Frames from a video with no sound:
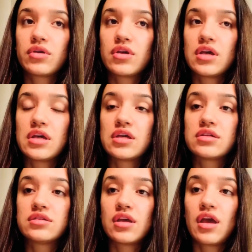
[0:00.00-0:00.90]

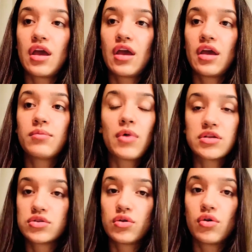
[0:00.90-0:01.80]
is a
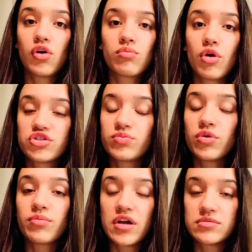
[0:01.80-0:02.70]
muscle or
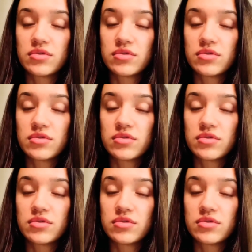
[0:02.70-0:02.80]
multiple